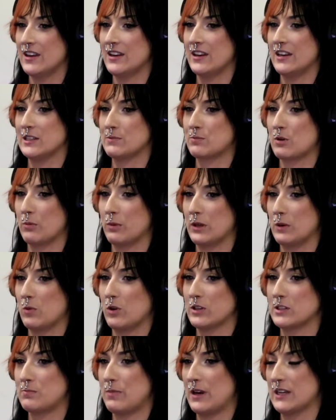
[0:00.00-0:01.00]
is probably
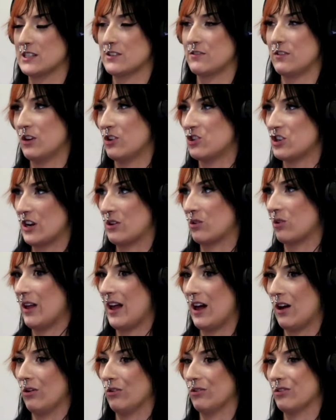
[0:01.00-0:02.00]
what's best for your general
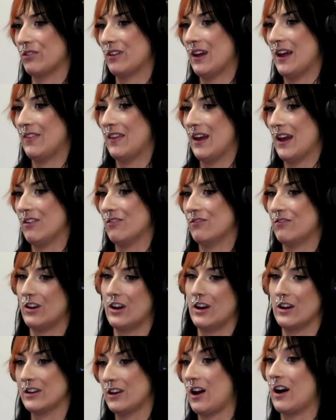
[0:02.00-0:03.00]
health and then
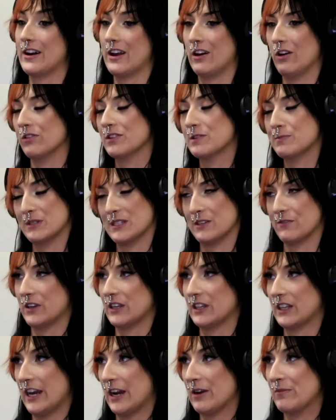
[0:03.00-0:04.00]
for gut health
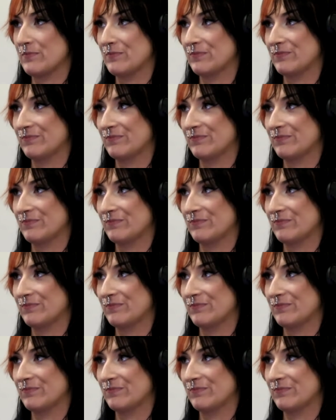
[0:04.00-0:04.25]
specifically.